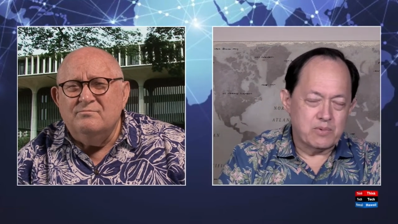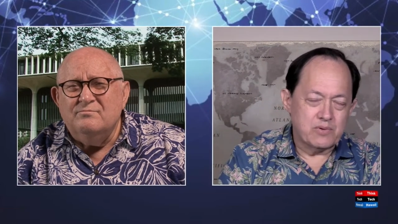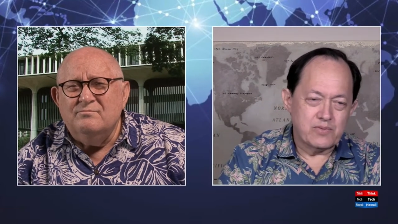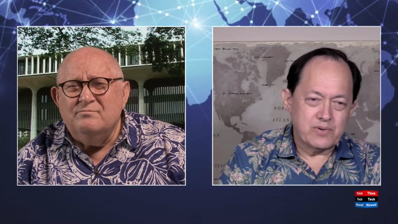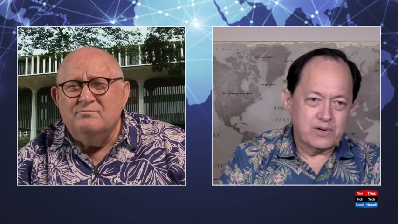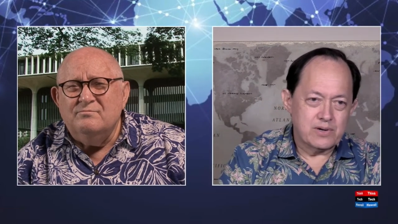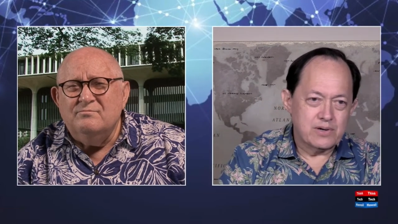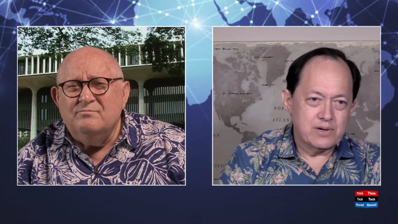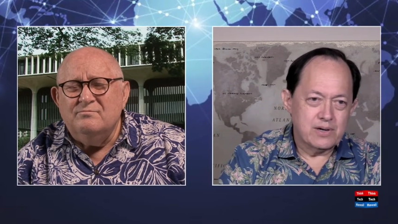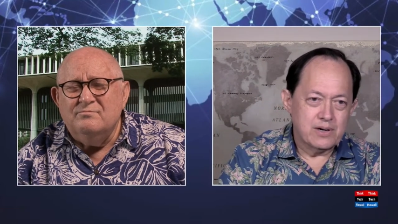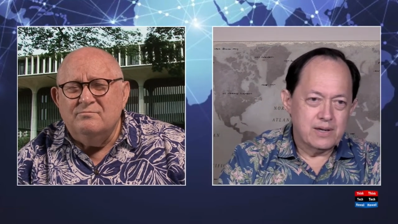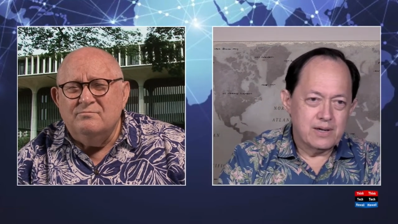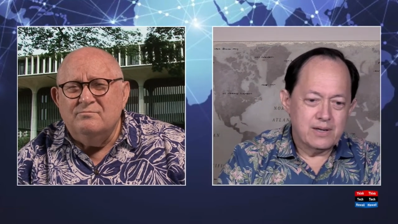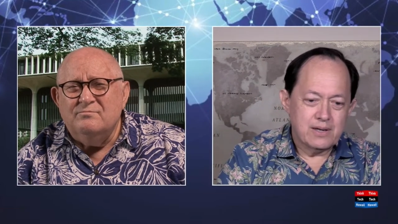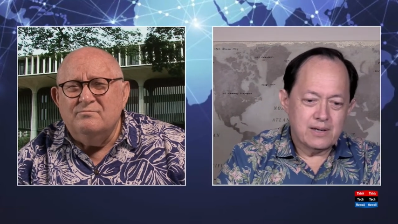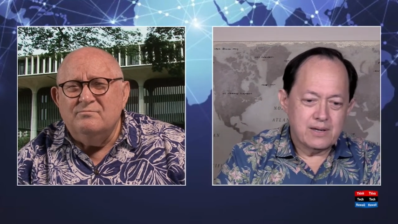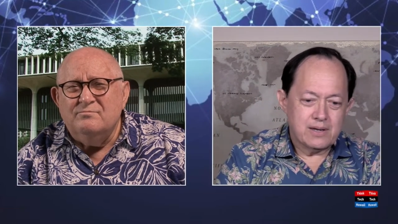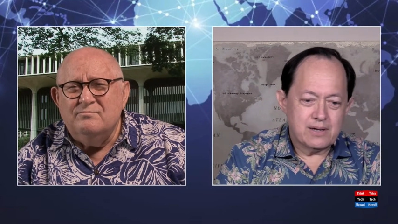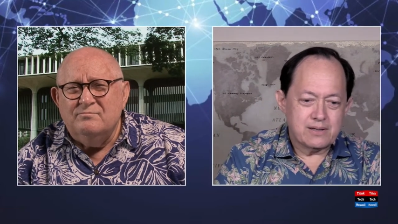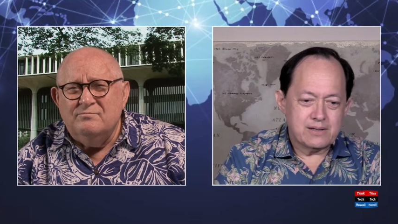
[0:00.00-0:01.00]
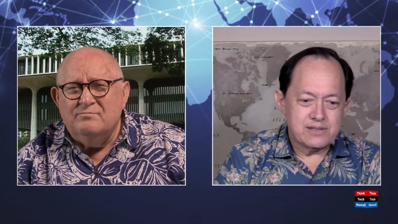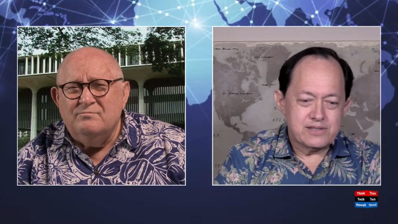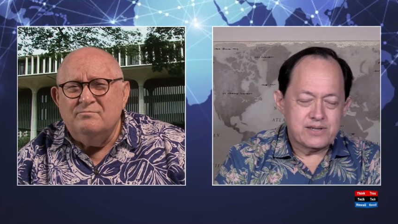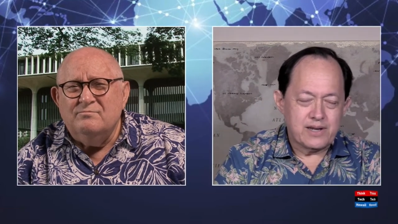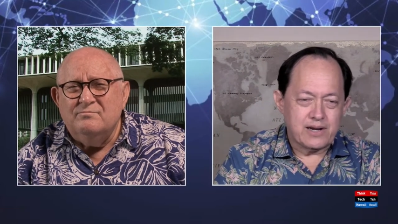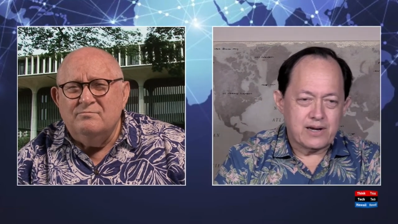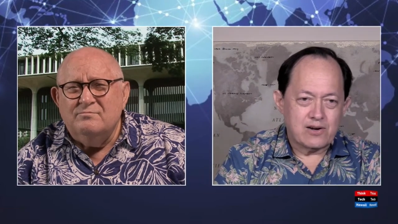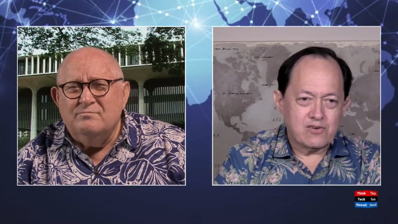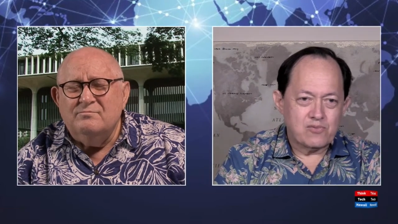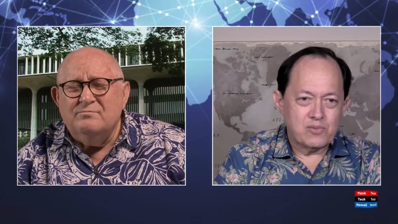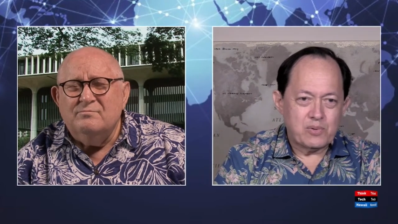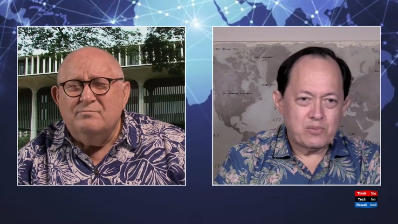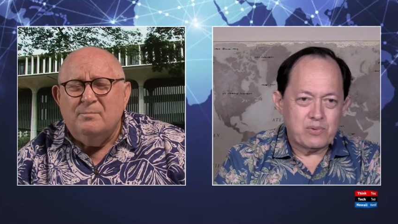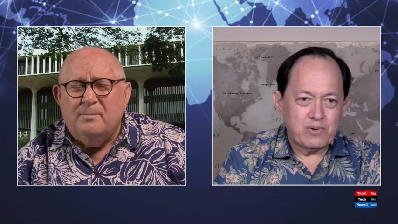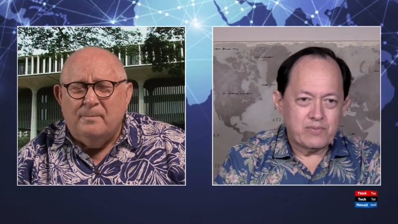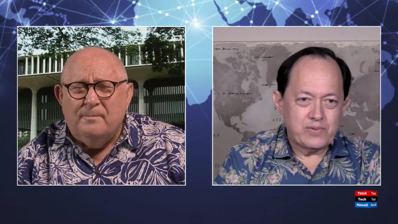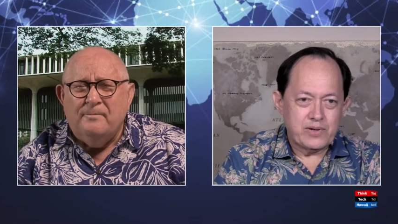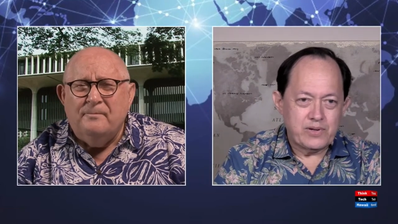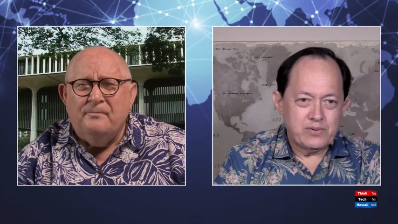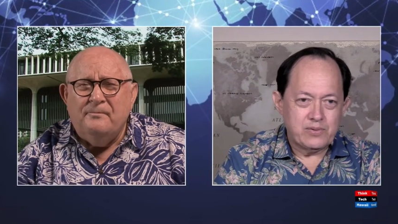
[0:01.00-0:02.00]
Speaker 1: of our uh, state government
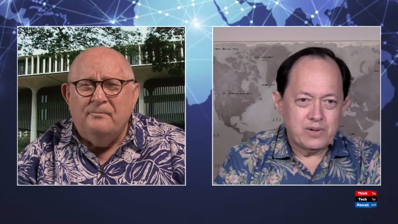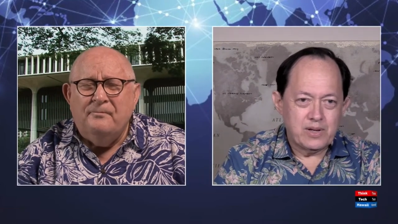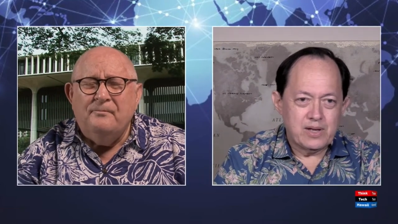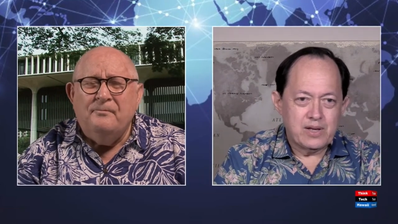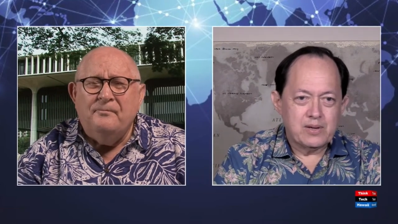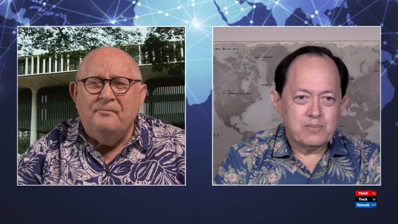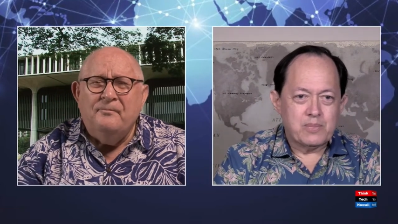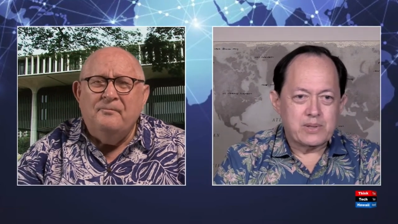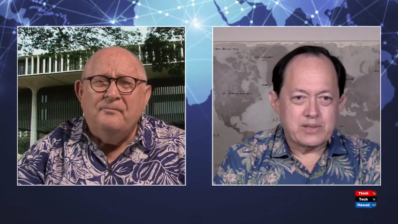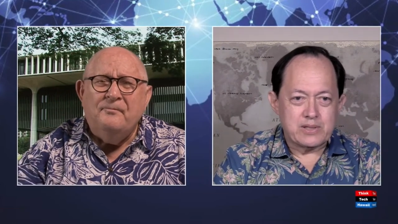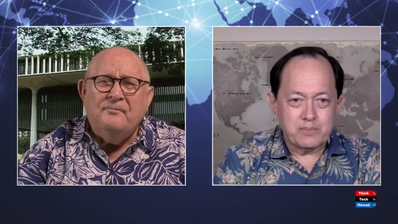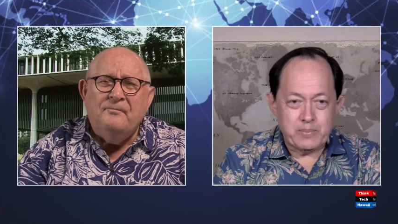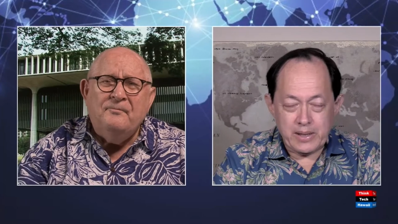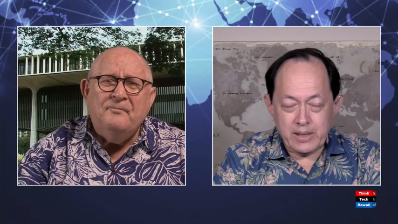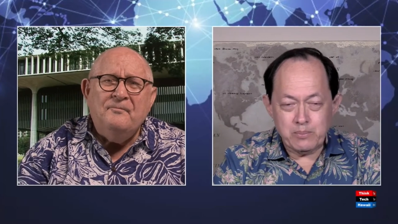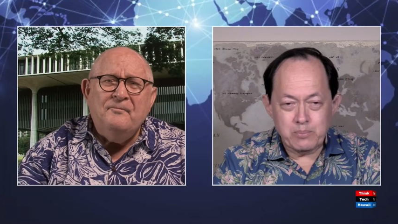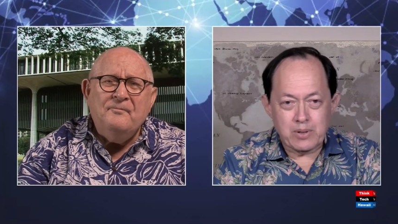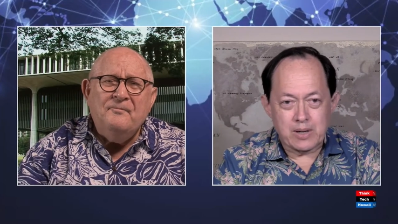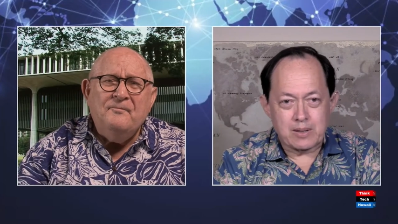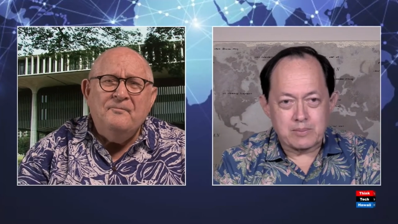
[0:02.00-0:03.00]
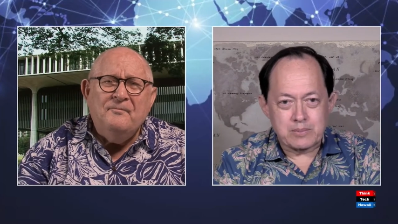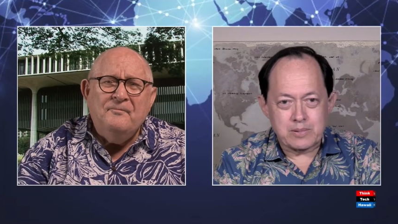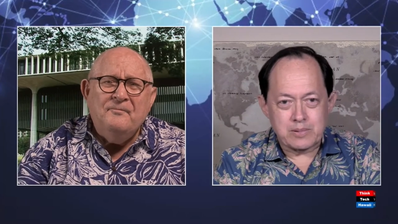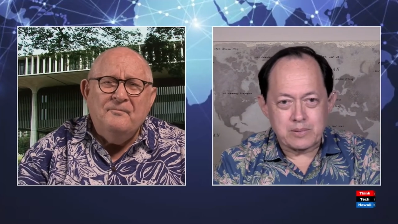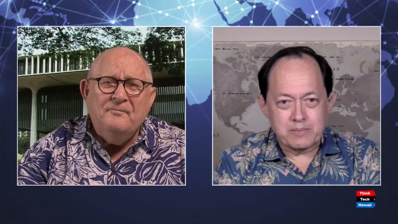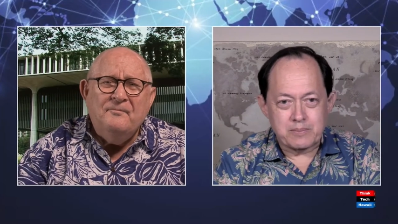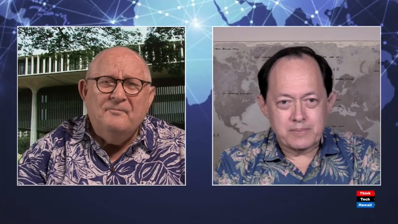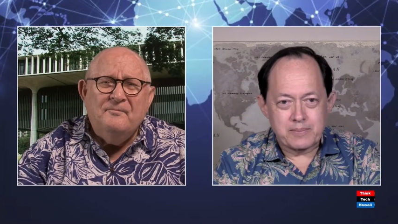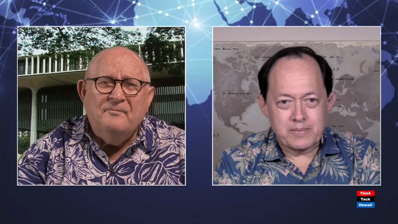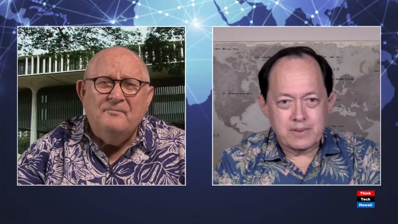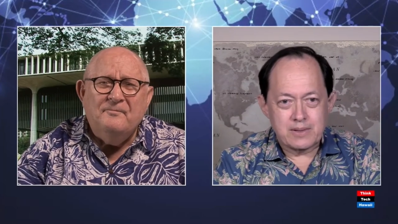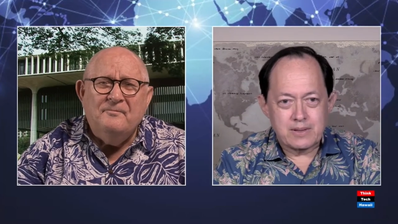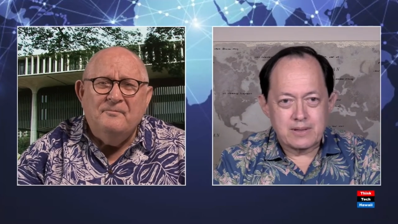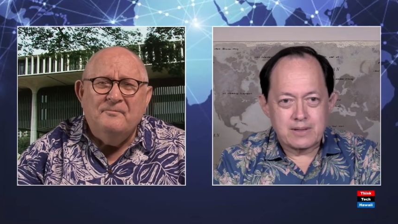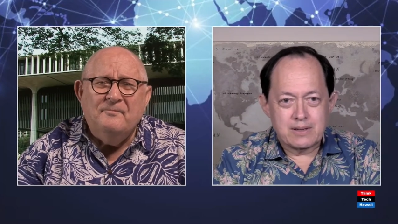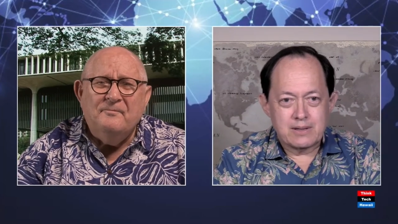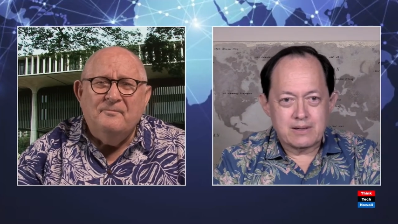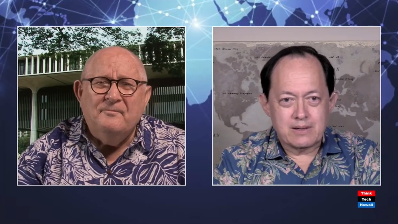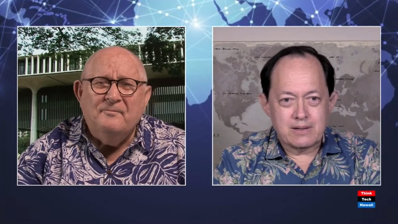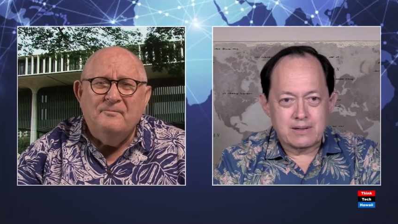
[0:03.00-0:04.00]
revenue, but the big problem
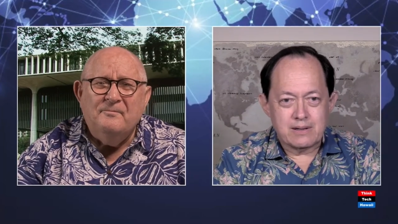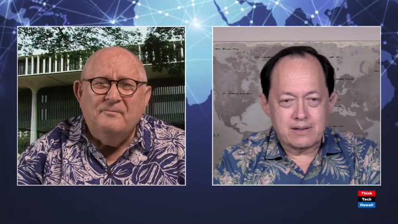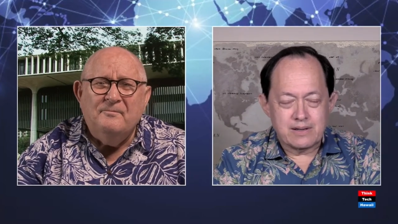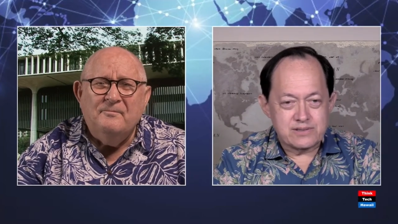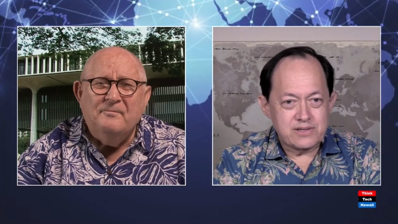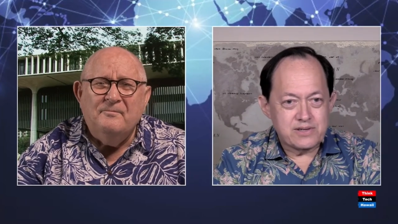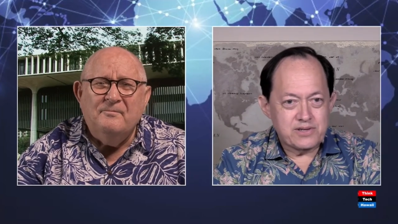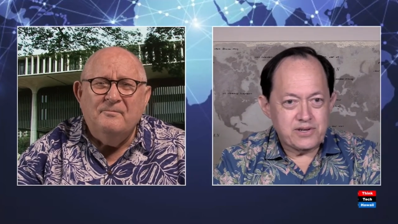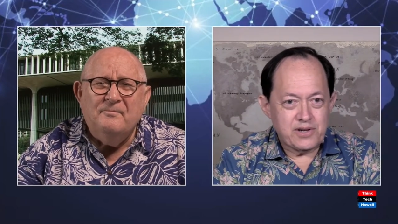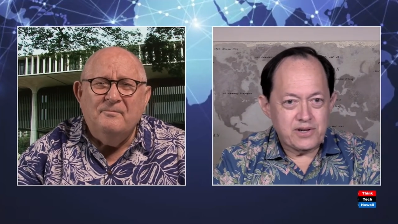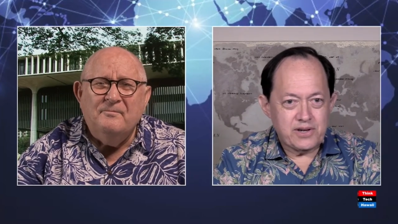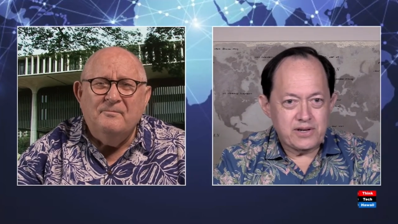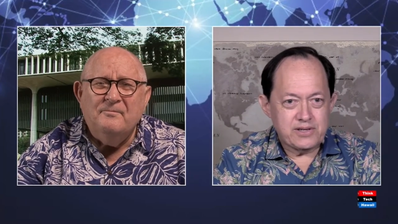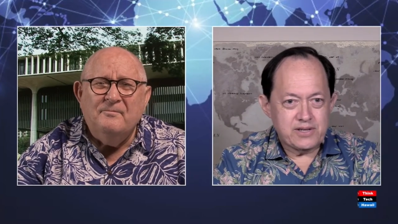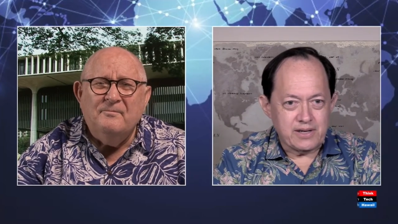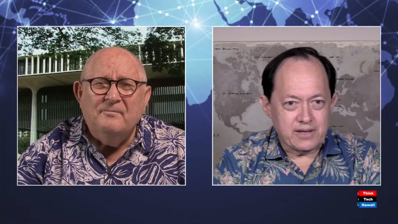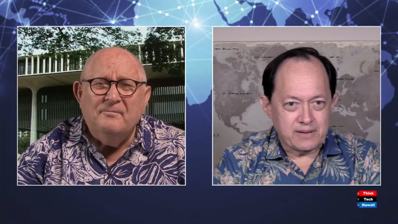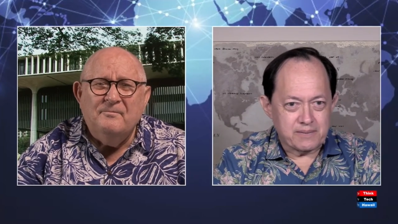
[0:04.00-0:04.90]
uh, is the GET.